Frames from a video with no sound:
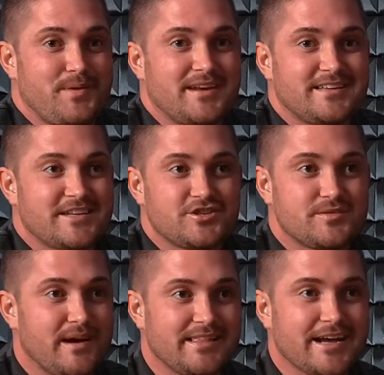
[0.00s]
paid attention
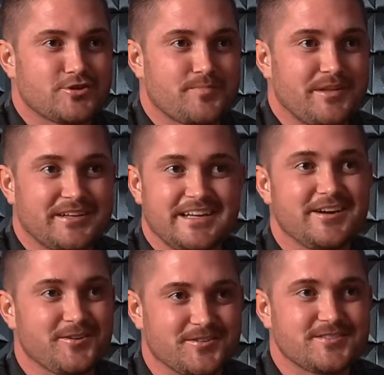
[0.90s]
to my electric bill in
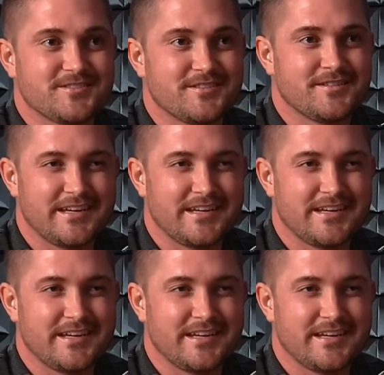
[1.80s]
years,